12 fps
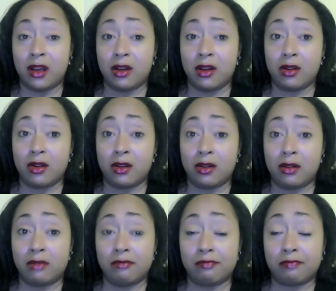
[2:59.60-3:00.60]

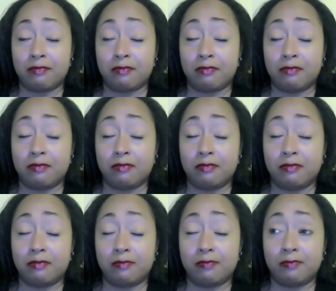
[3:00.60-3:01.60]

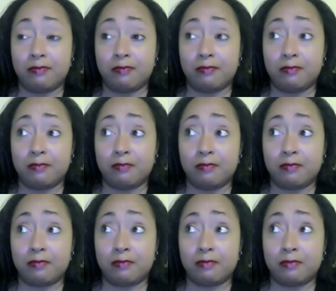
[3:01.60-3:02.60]

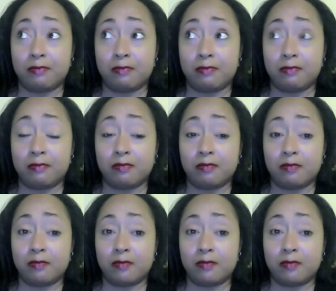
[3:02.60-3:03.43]
[no speech]